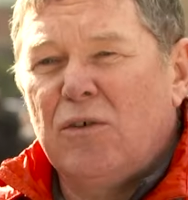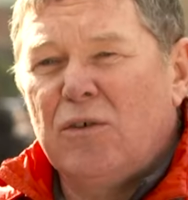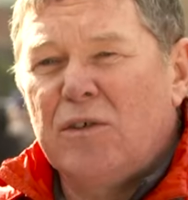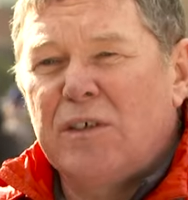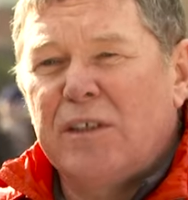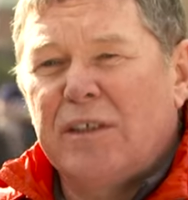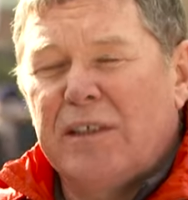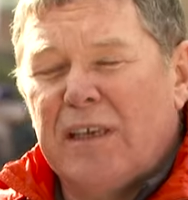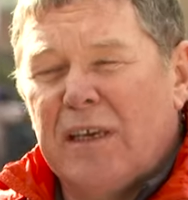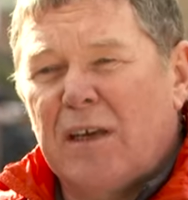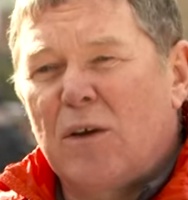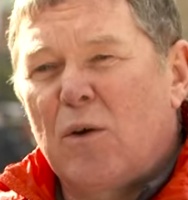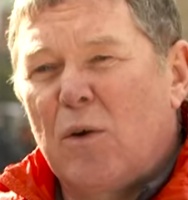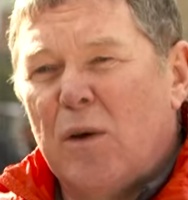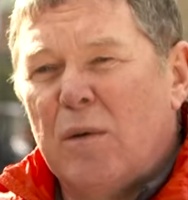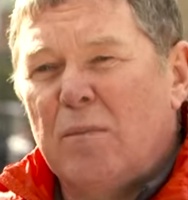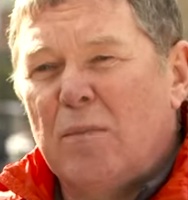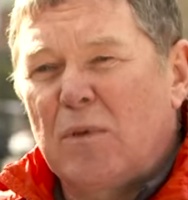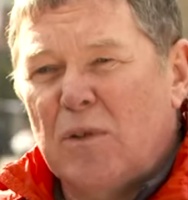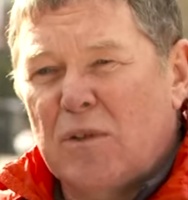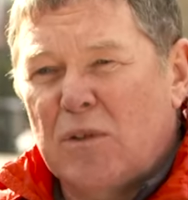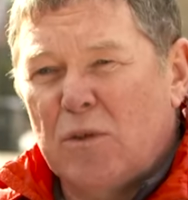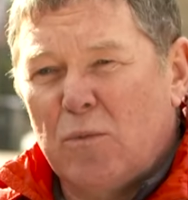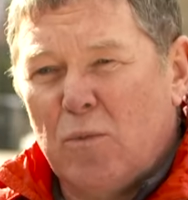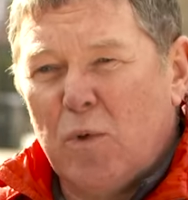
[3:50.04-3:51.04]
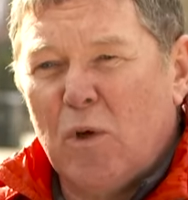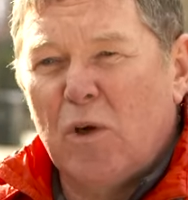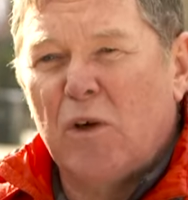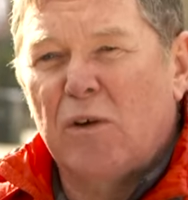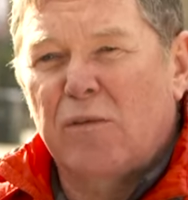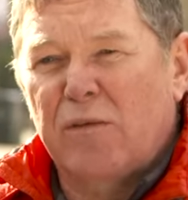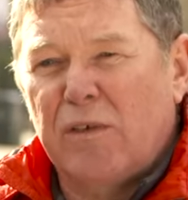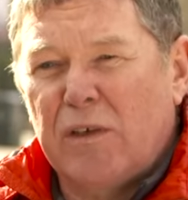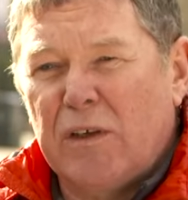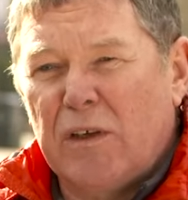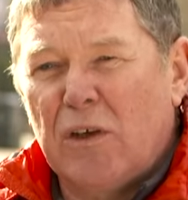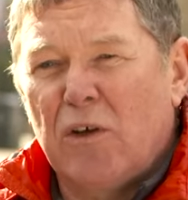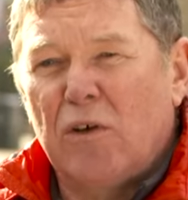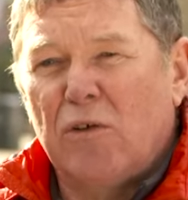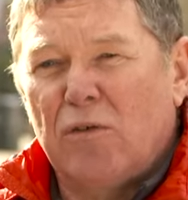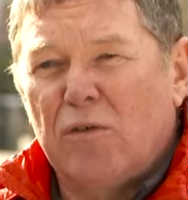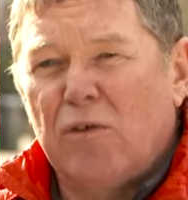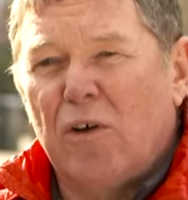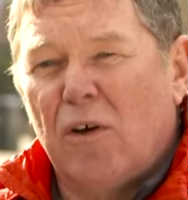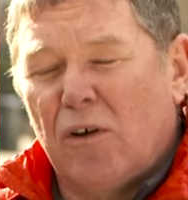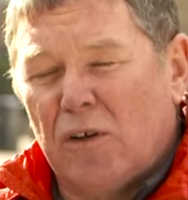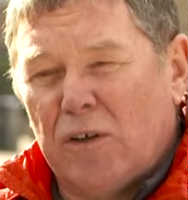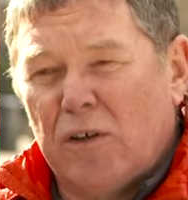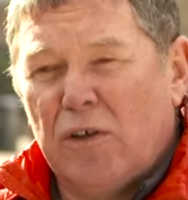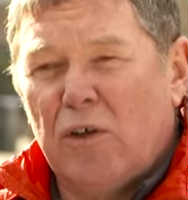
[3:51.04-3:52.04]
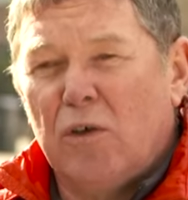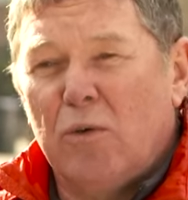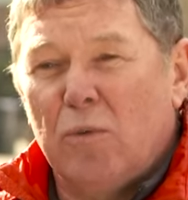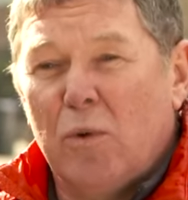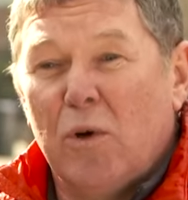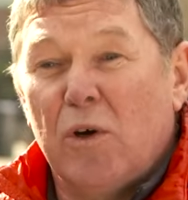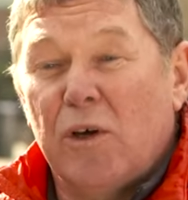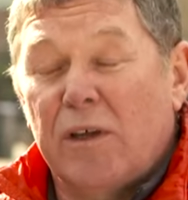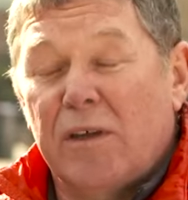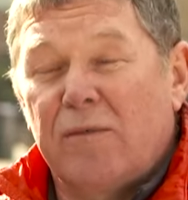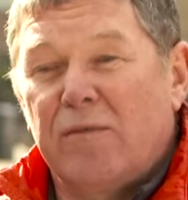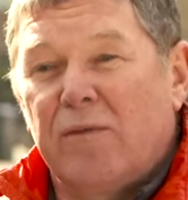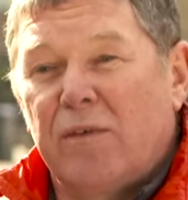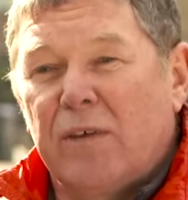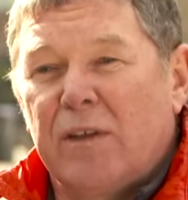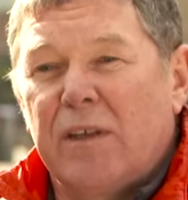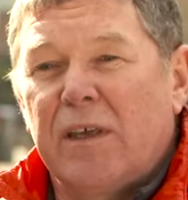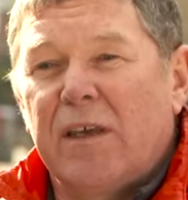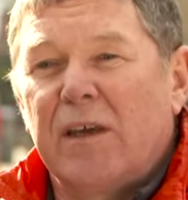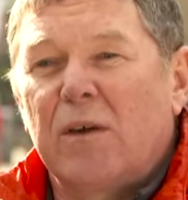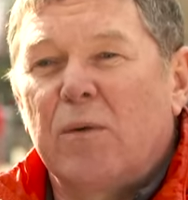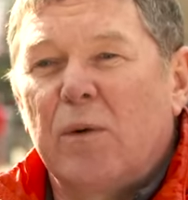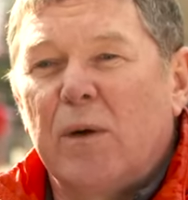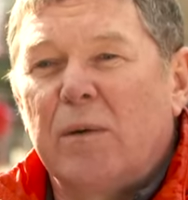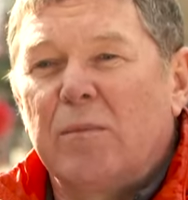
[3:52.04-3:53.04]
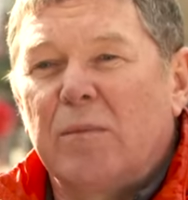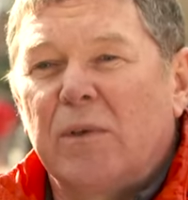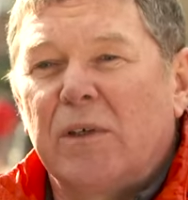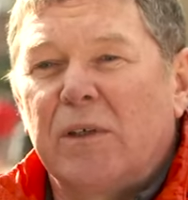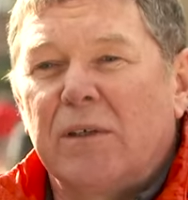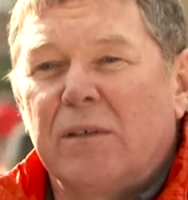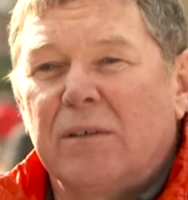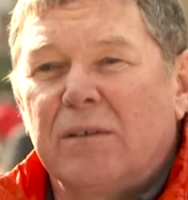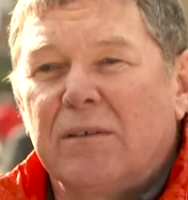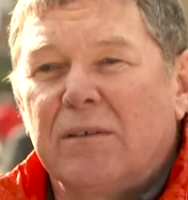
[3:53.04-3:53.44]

using the equipment to work for you, not you working for the equipment.